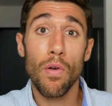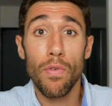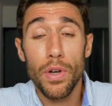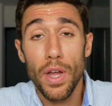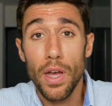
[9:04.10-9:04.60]

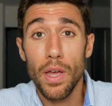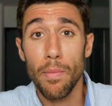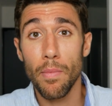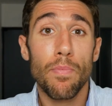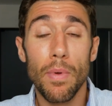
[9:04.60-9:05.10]
over time.
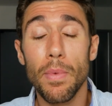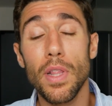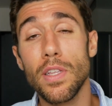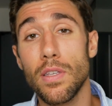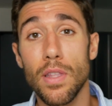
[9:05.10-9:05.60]
I mean,
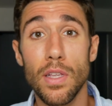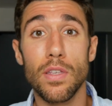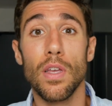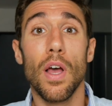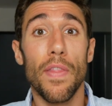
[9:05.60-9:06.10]
that's that's